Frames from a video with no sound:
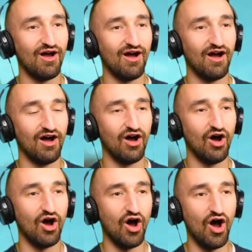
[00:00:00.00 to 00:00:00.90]
See ya.
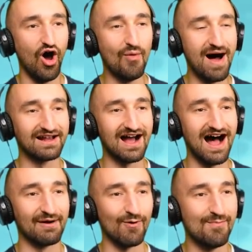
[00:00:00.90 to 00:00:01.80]
Oh my
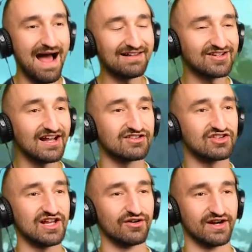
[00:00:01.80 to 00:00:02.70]
god. Well, Matt's got
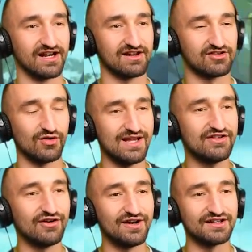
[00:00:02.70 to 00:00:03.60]
steering, so
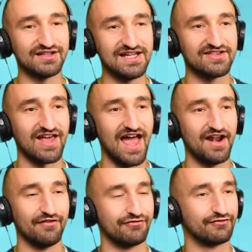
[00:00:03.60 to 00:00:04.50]
he's already leagues
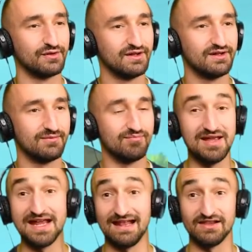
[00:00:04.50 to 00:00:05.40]
ahead of
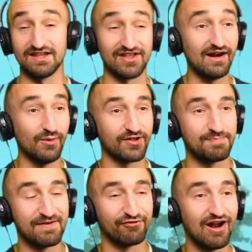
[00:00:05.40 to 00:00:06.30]
me, at least. I don't want to
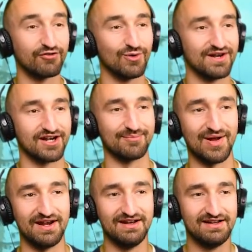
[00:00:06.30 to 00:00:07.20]
speak for everyone here,
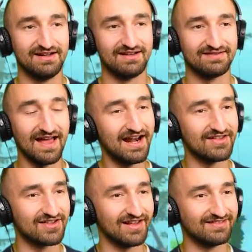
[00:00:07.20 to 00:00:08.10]
but that
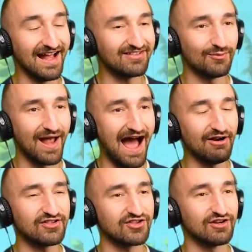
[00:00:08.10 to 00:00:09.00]
is... that's. Wait,
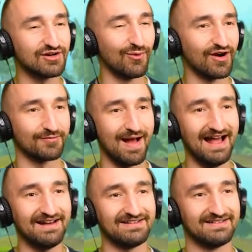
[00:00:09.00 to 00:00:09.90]
how does the steering work,
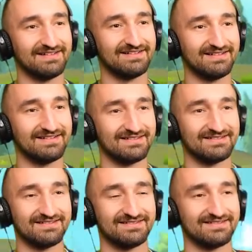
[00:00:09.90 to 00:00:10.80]
Matt?
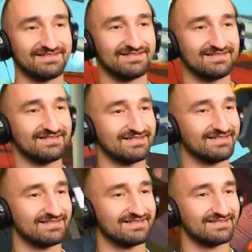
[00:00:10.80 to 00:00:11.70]
So,
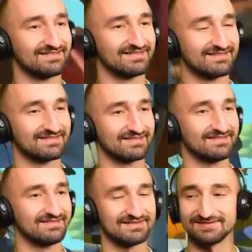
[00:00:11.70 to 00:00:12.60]
as you can
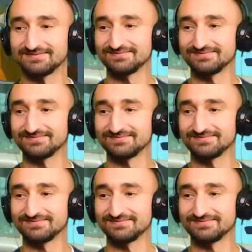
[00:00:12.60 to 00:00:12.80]
see,